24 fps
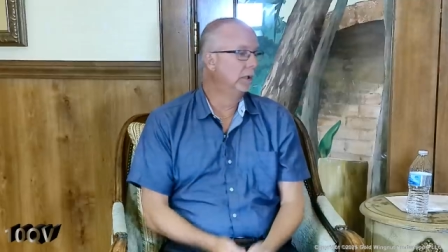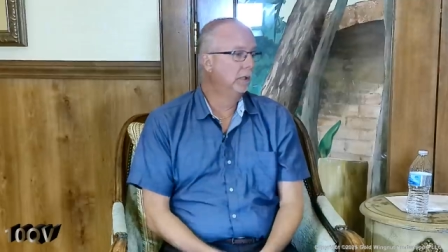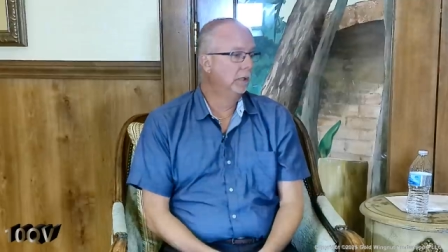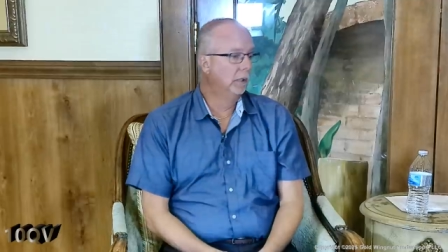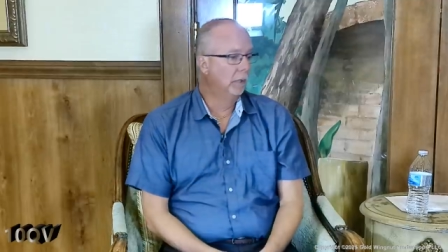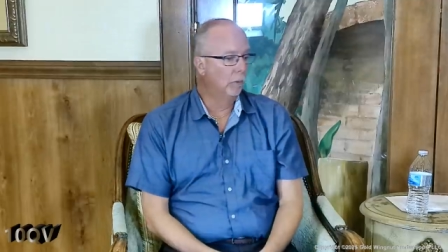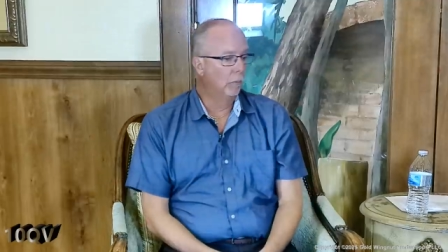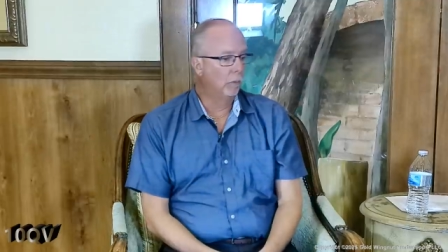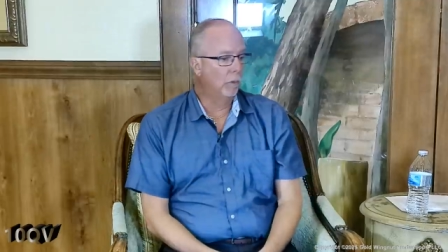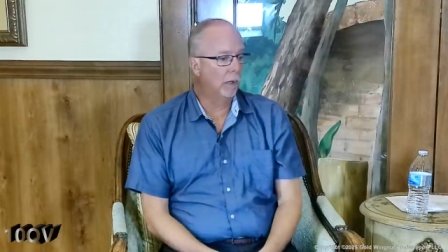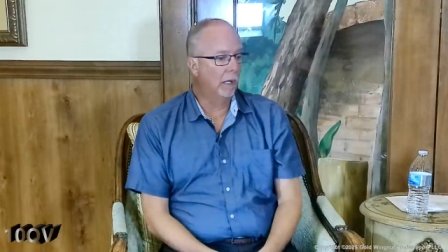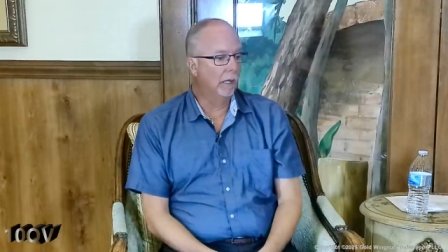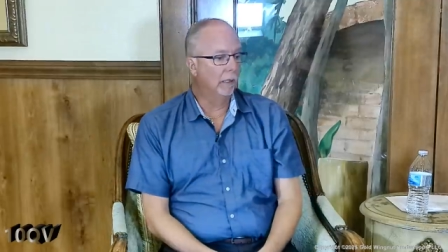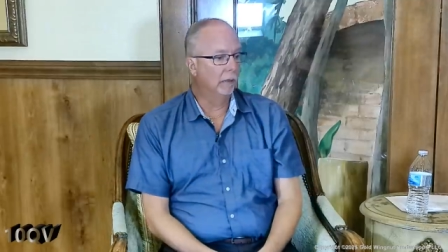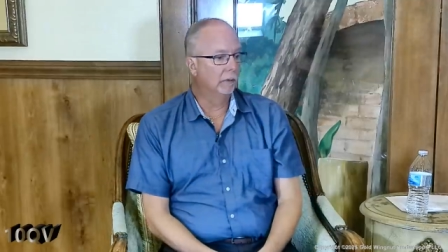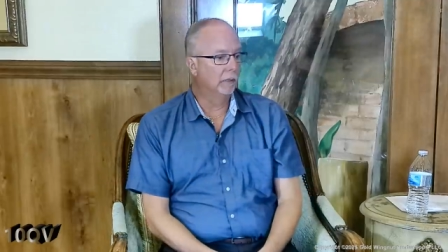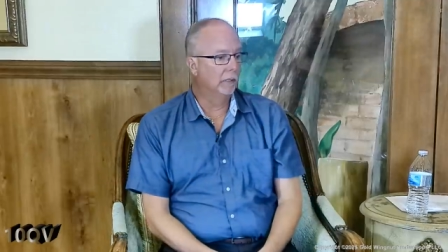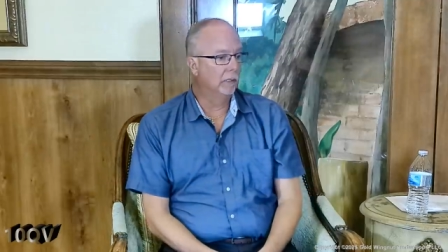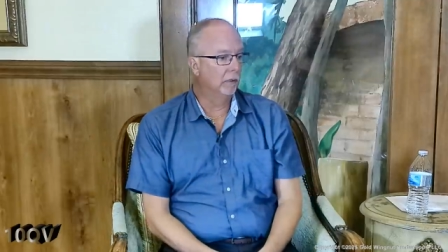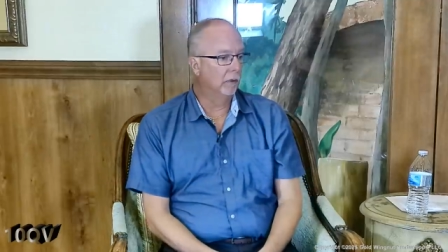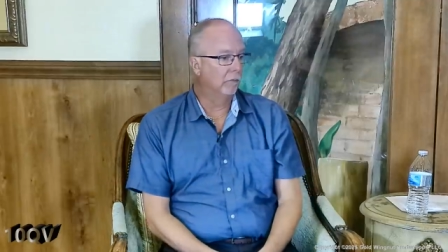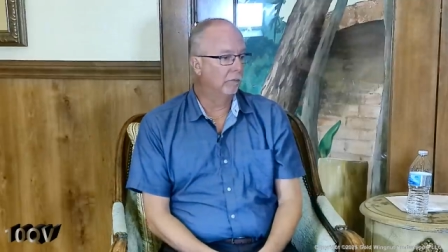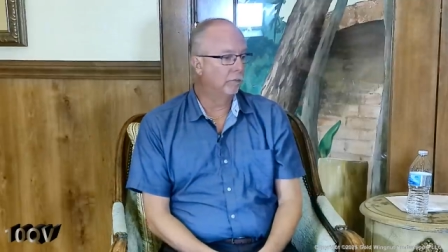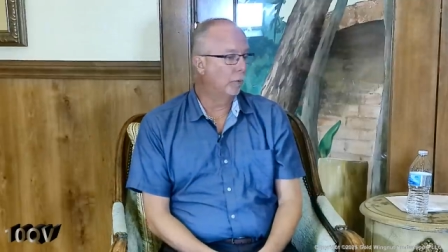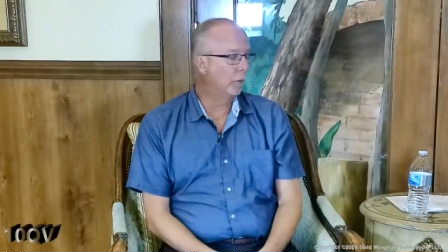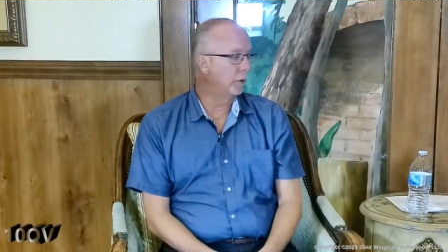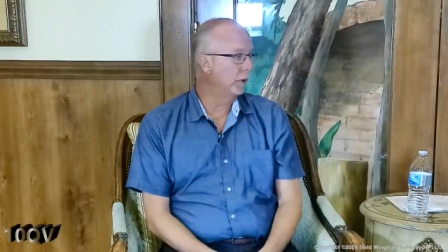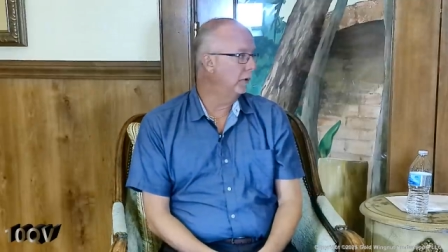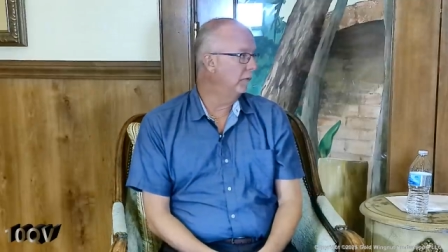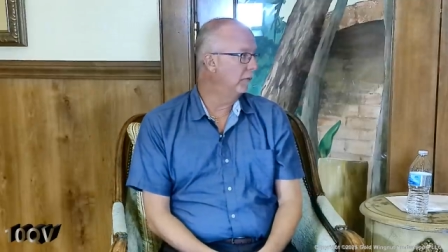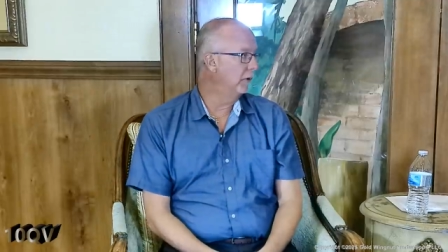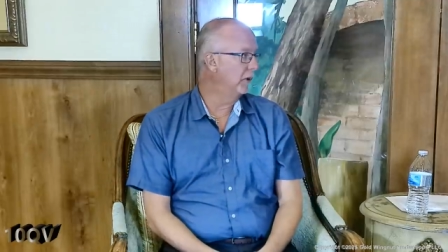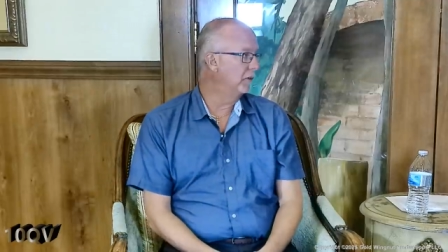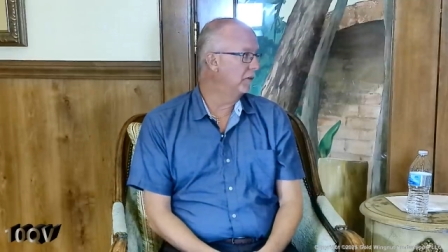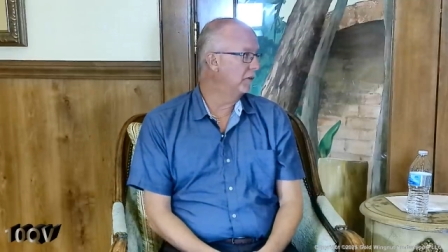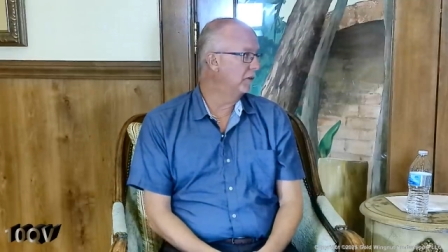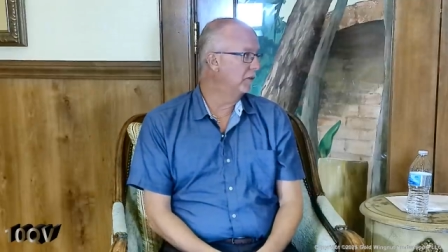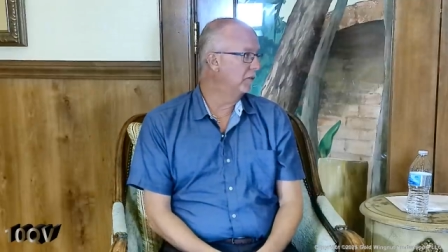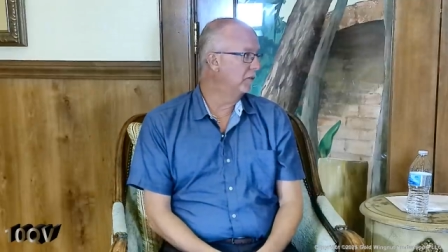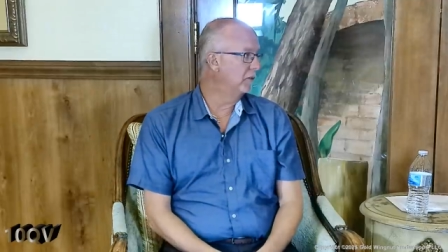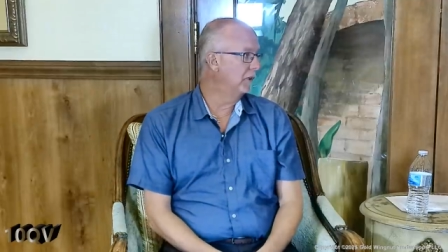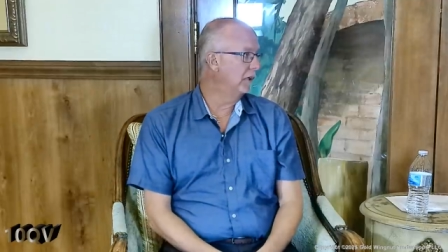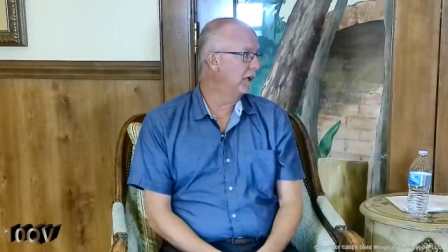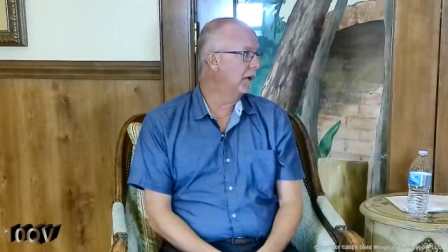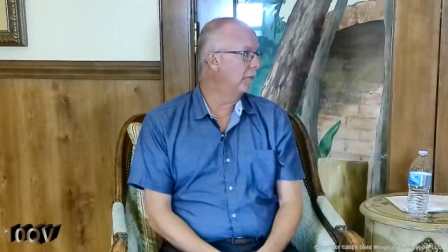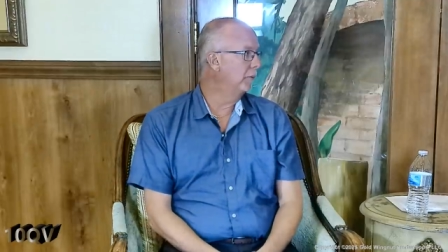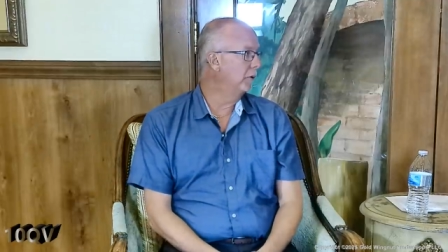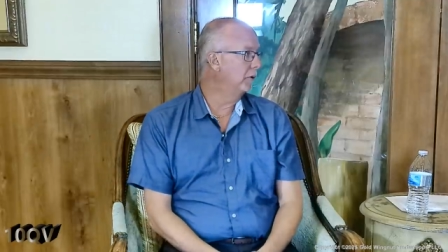while affording residents the
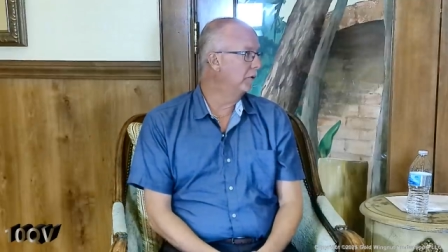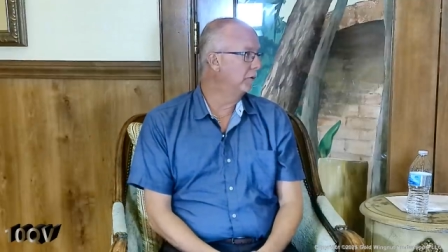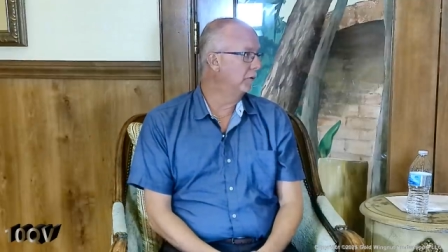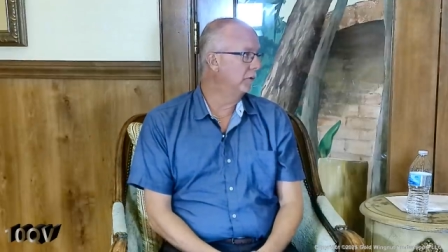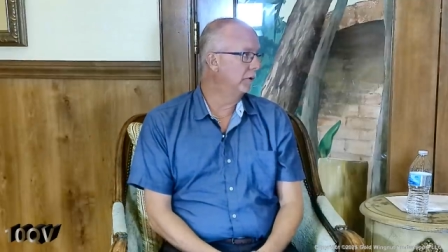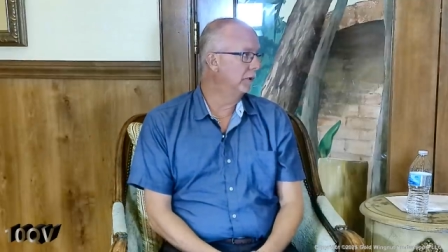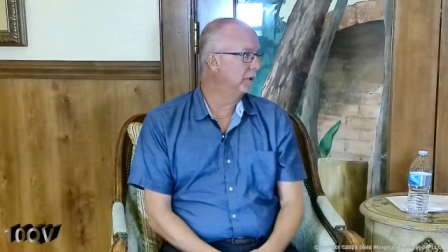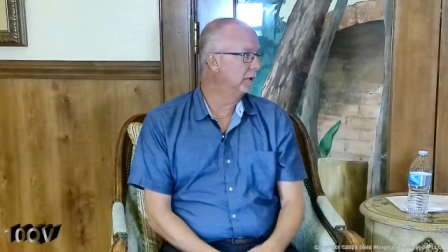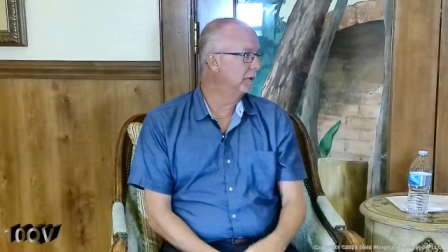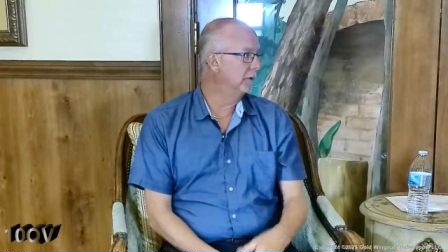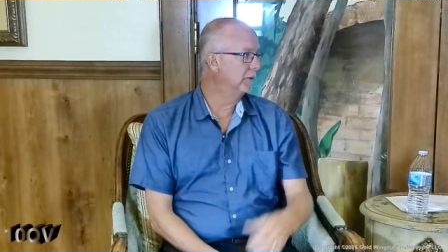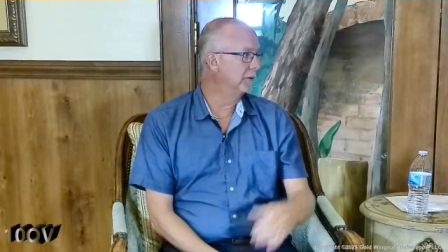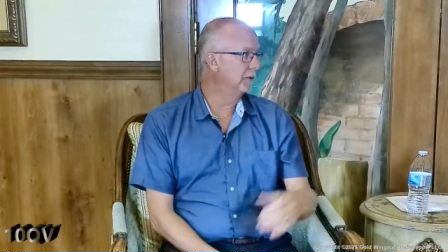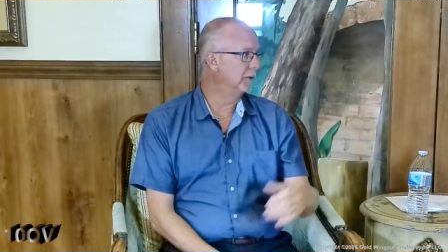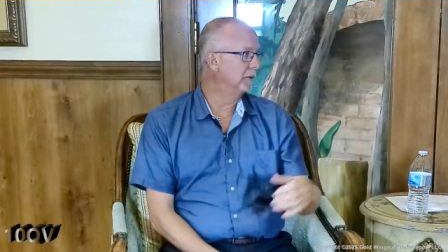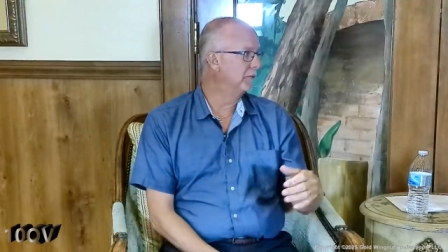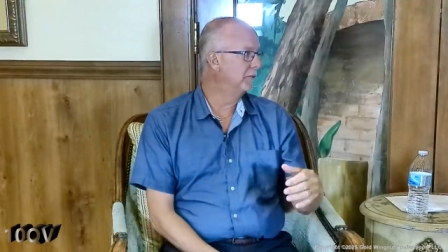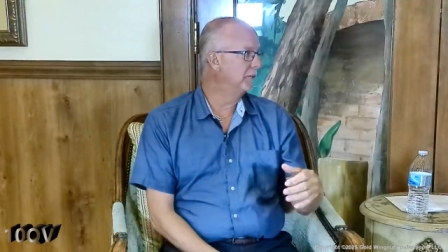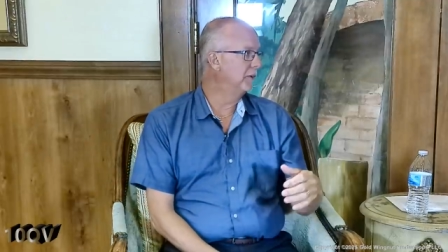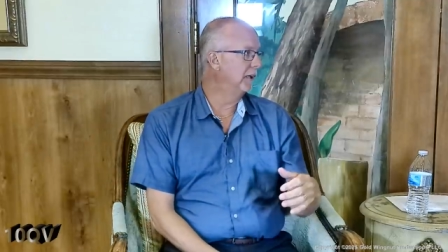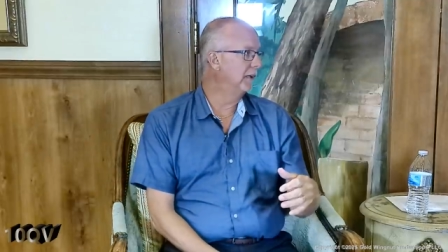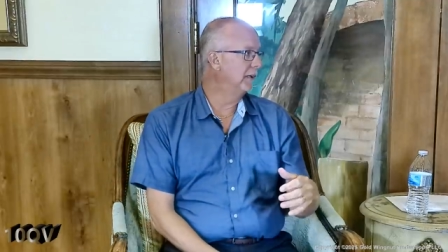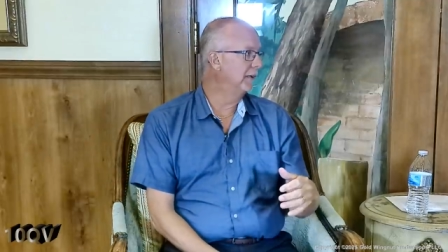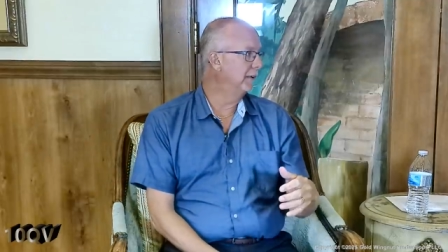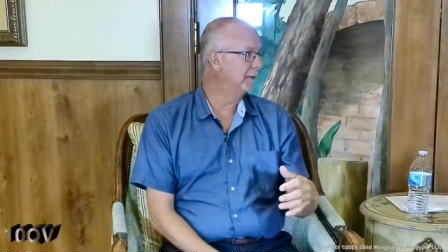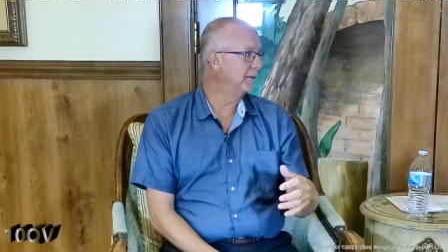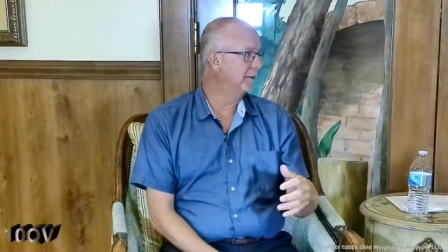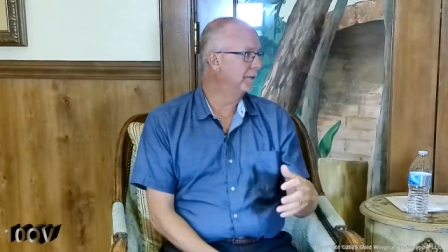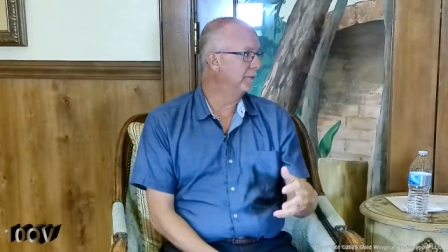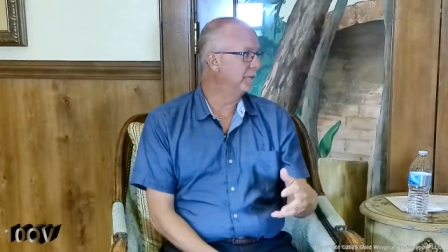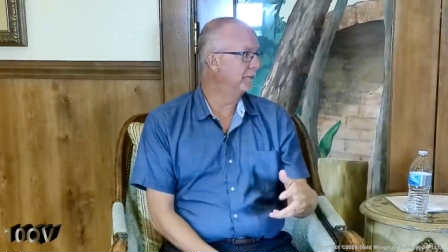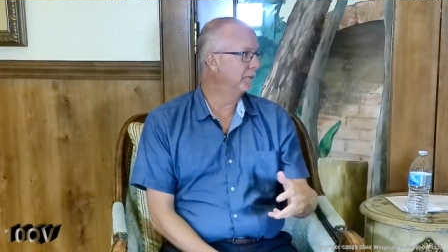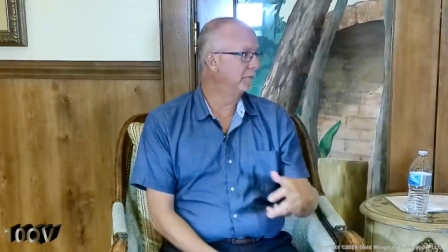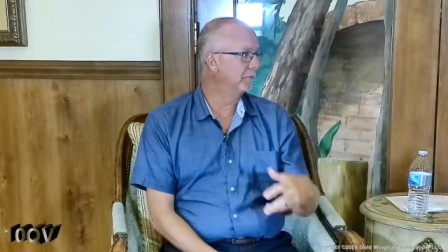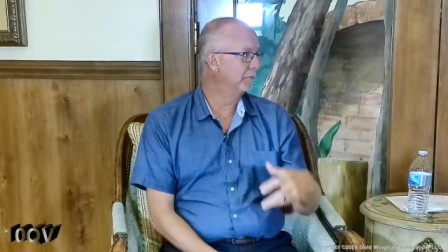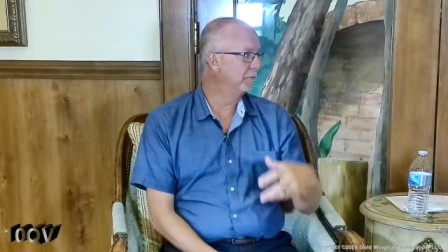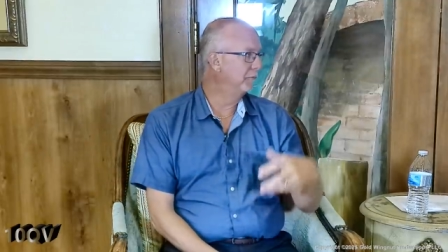opportunity to take in some